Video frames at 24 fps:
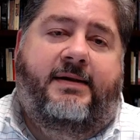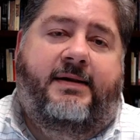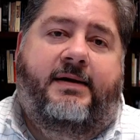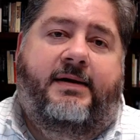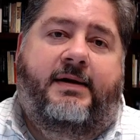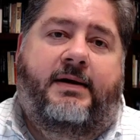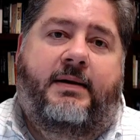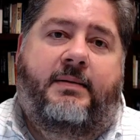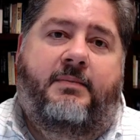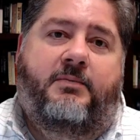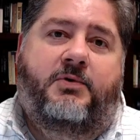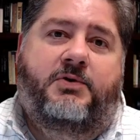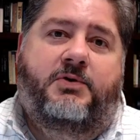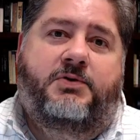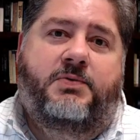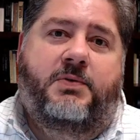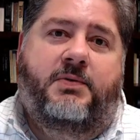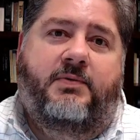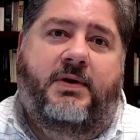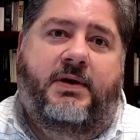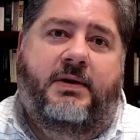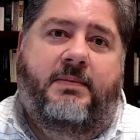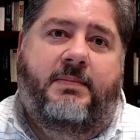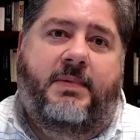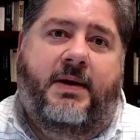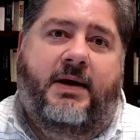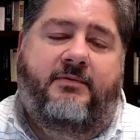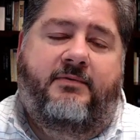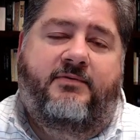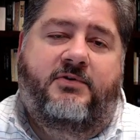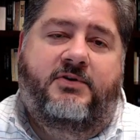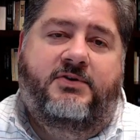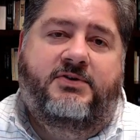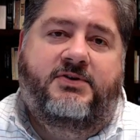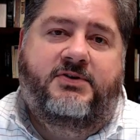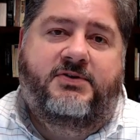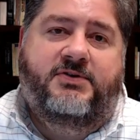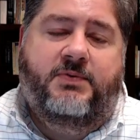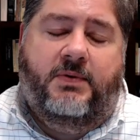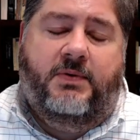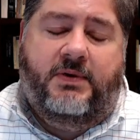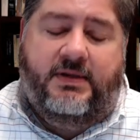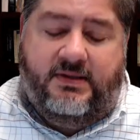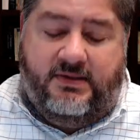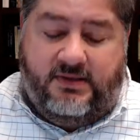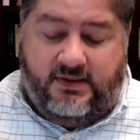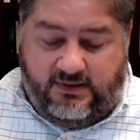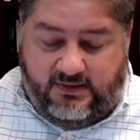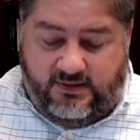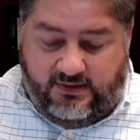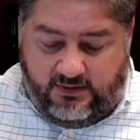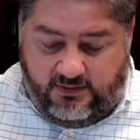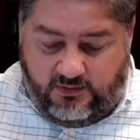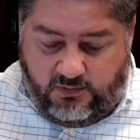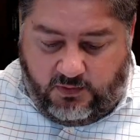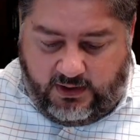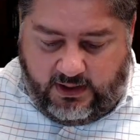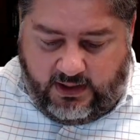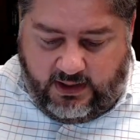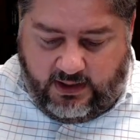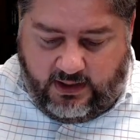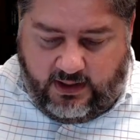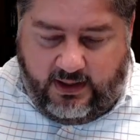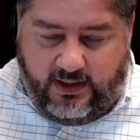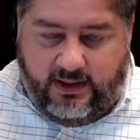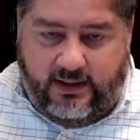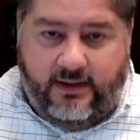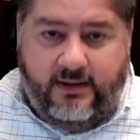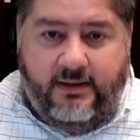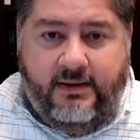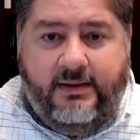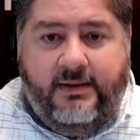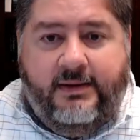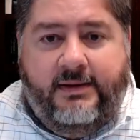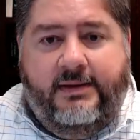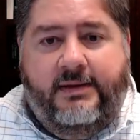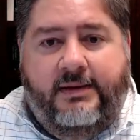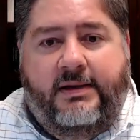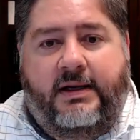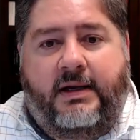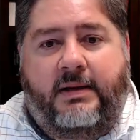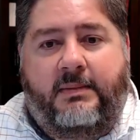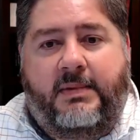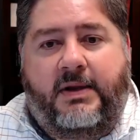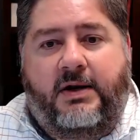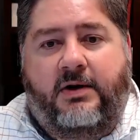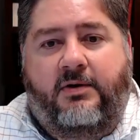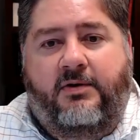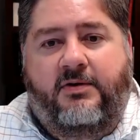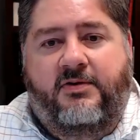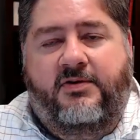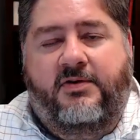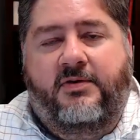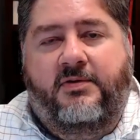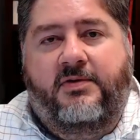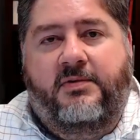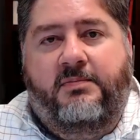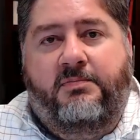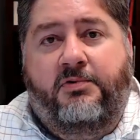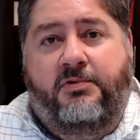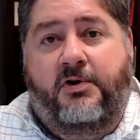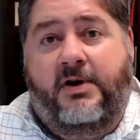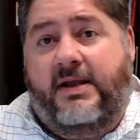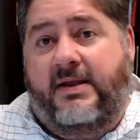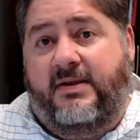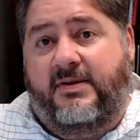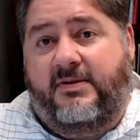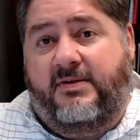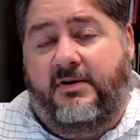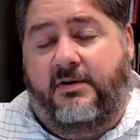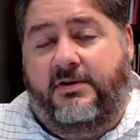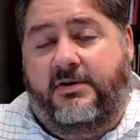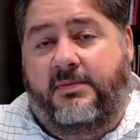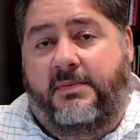um, which we read about in verses 26 to 29 um, and also the priests are to be